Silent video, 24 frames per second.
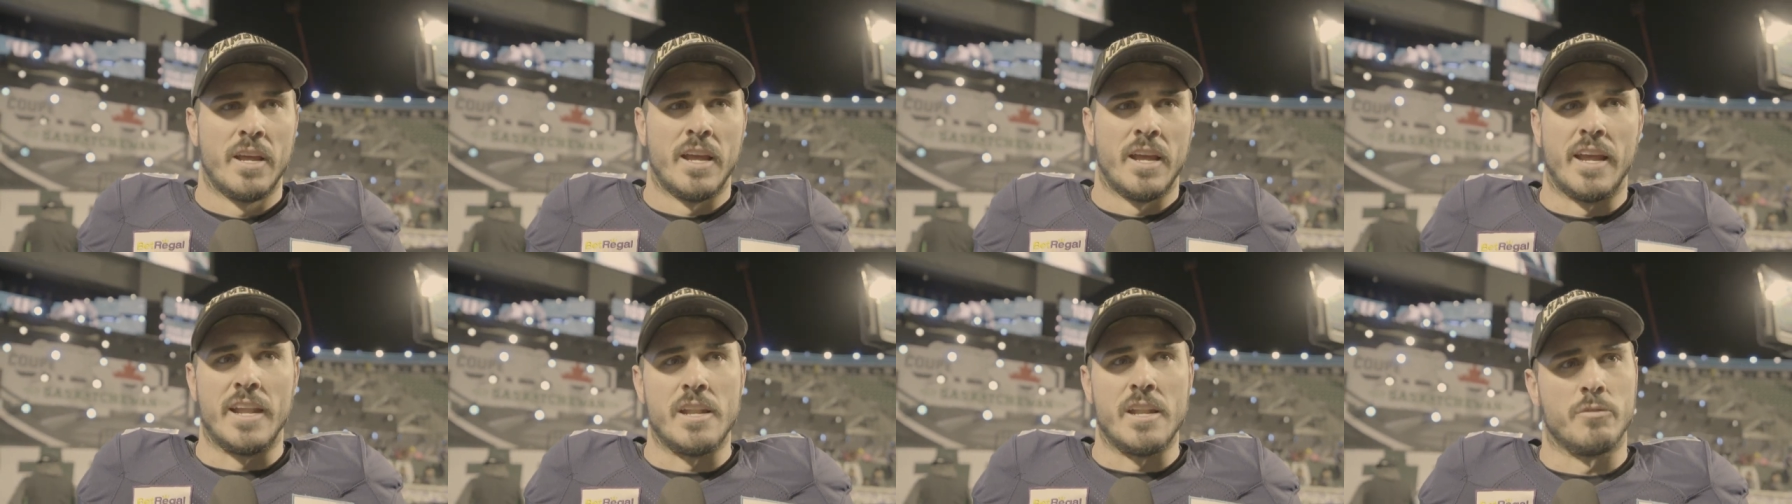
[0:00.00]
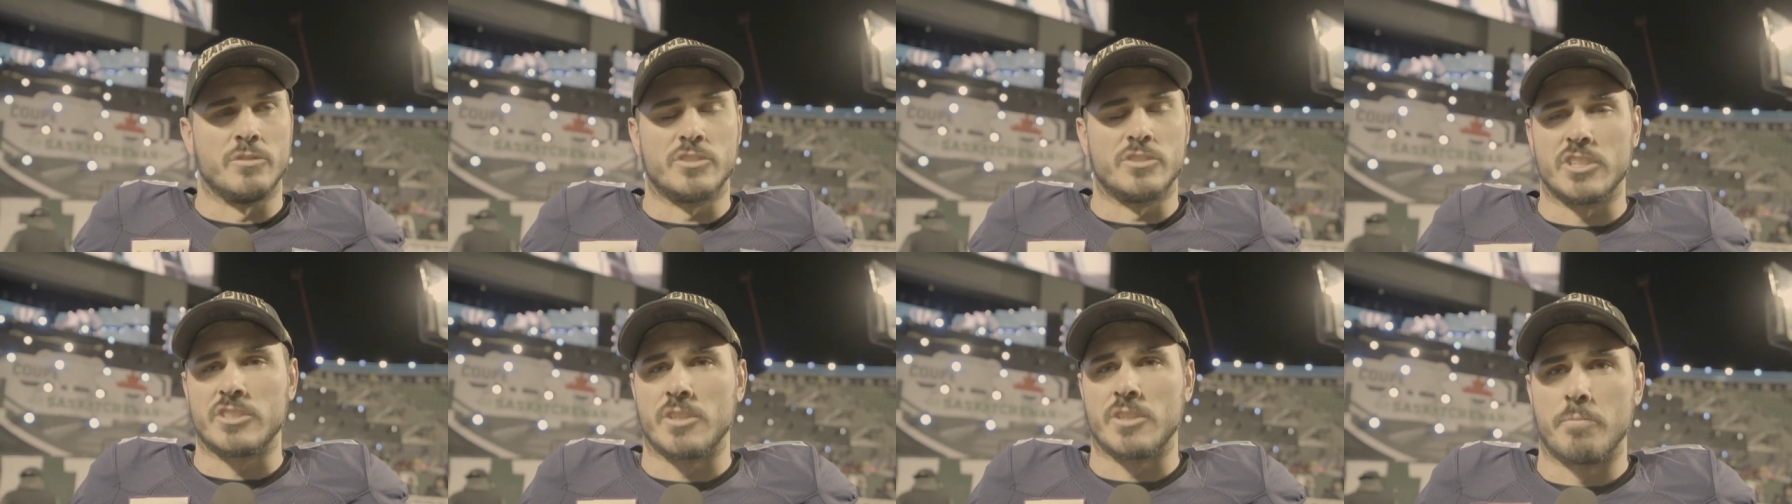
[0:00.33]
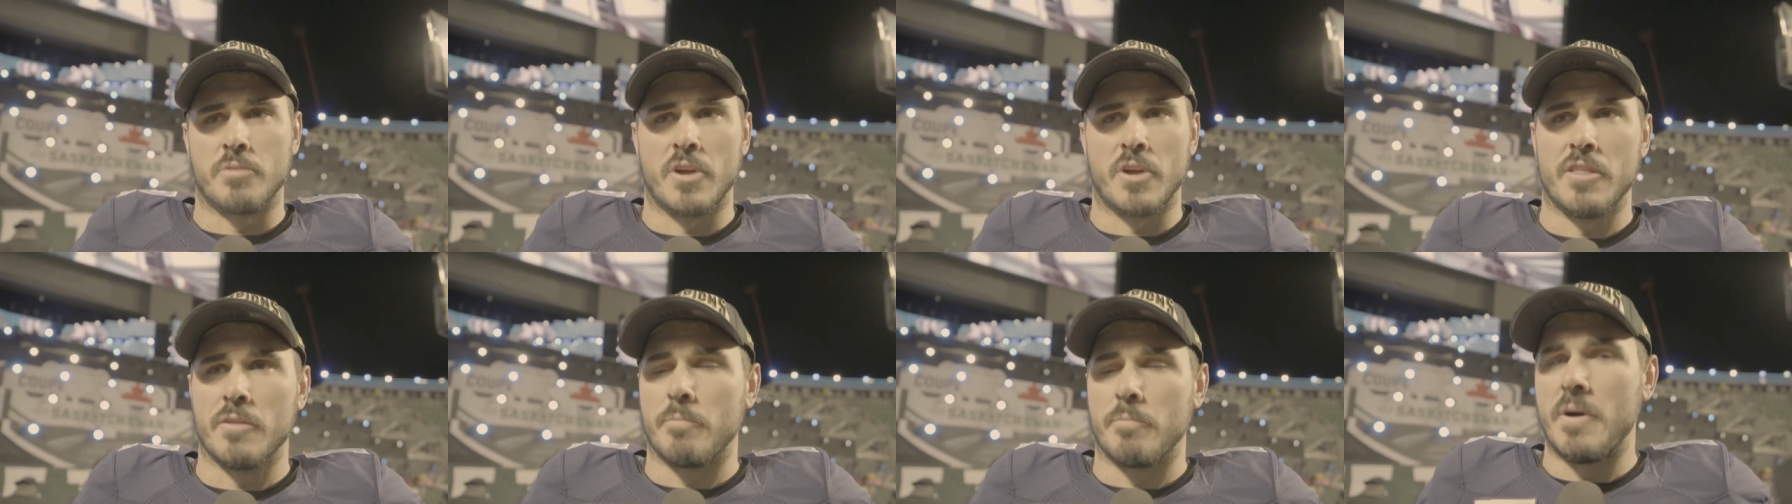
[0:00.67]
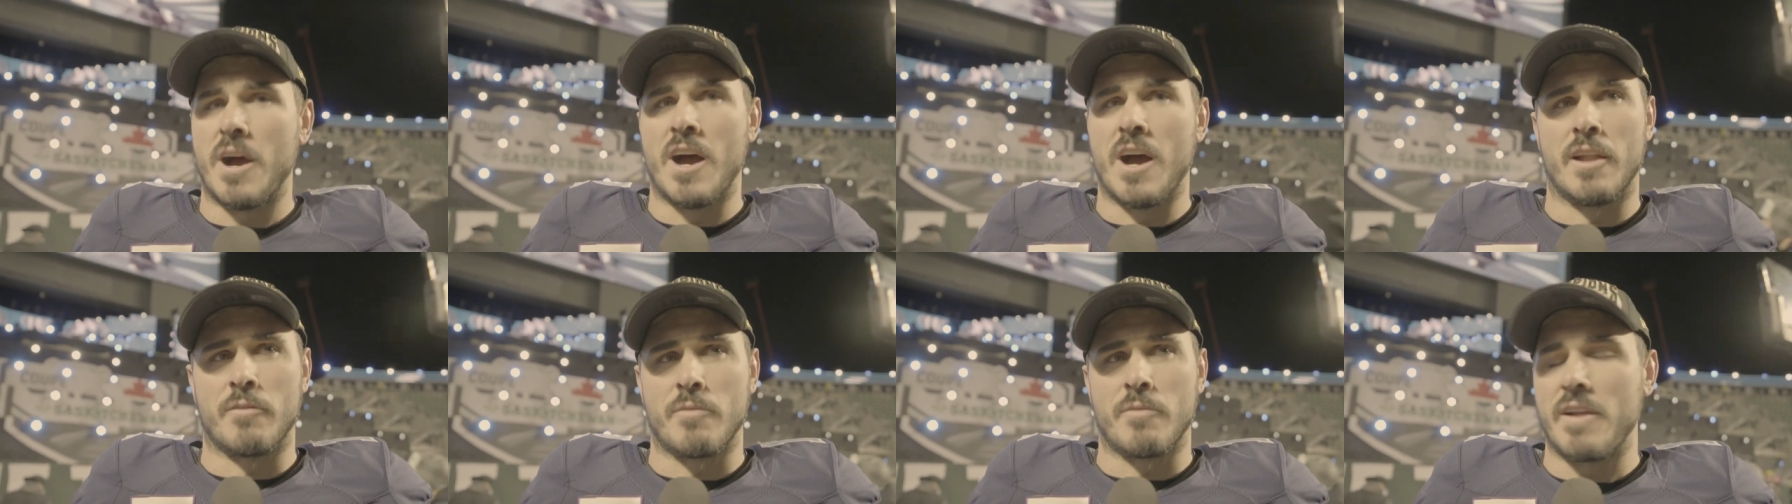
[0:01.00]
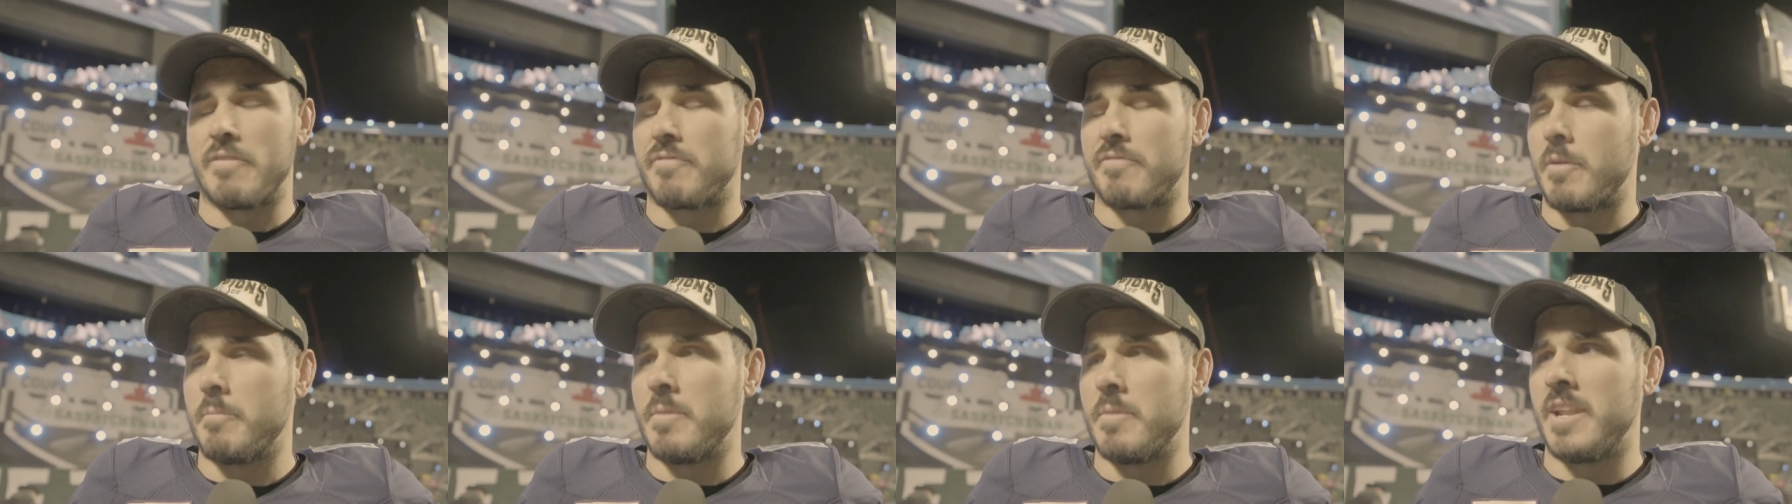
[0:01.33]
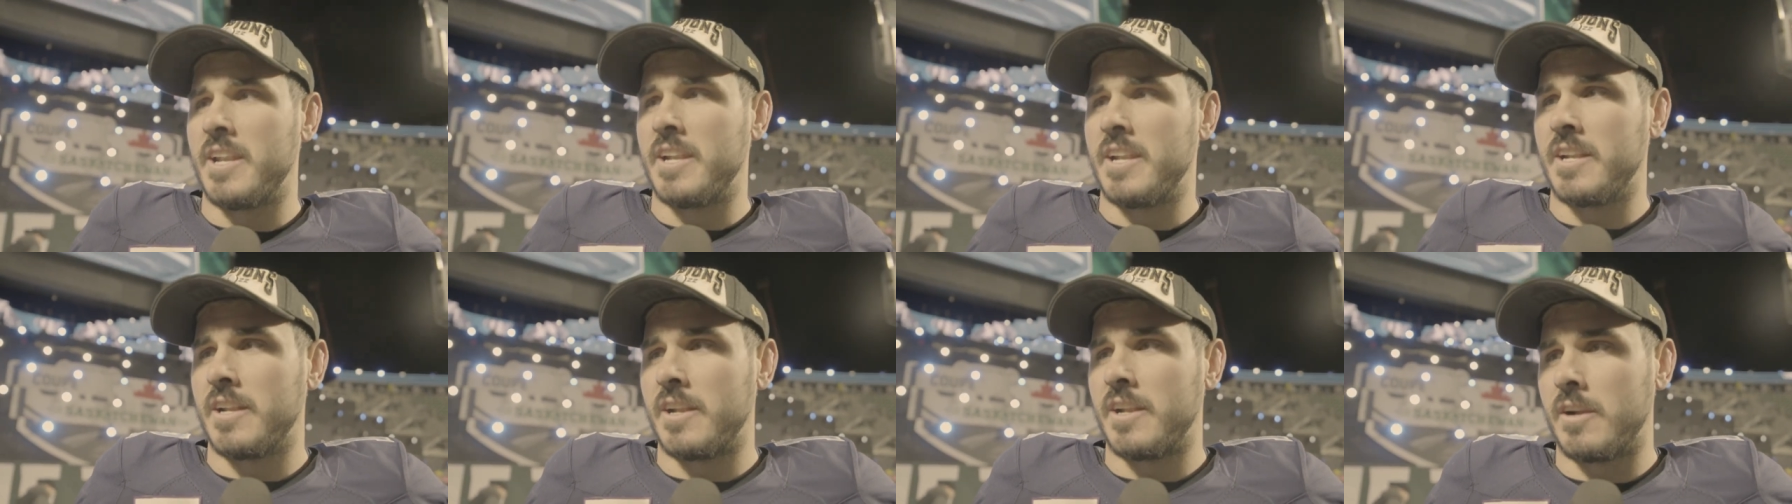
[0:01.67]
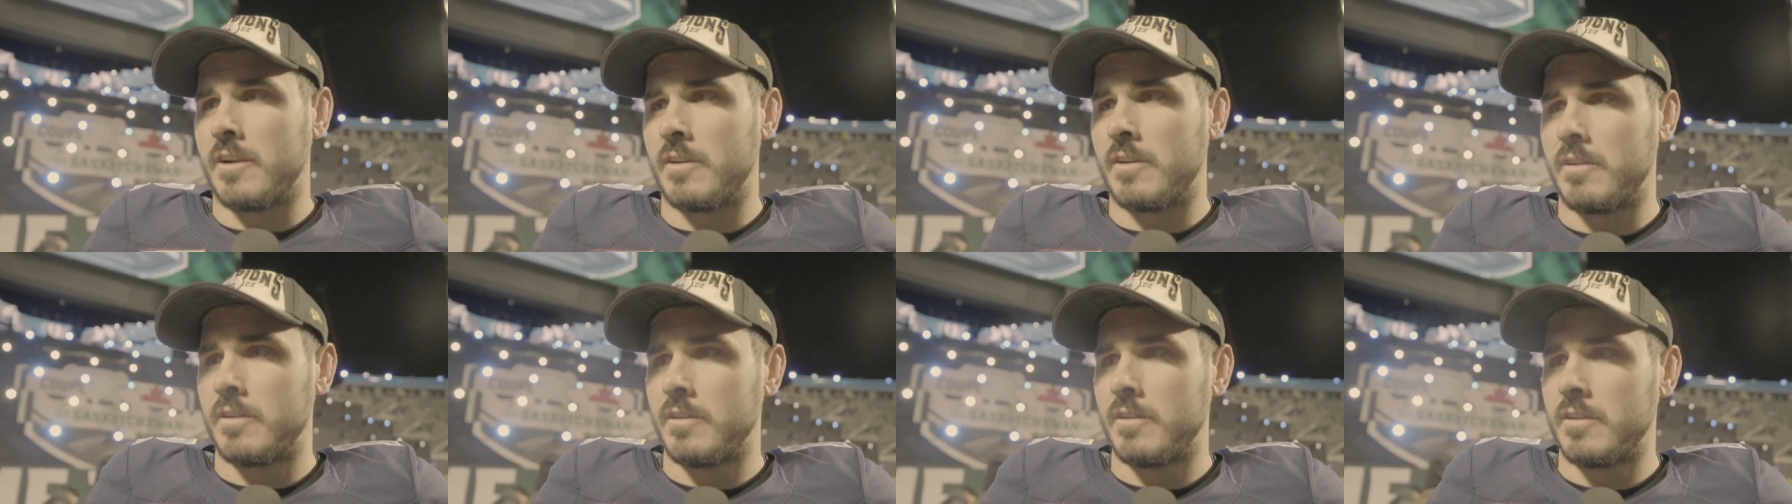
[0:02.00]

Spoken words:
And it was just a brother bond right from then and there.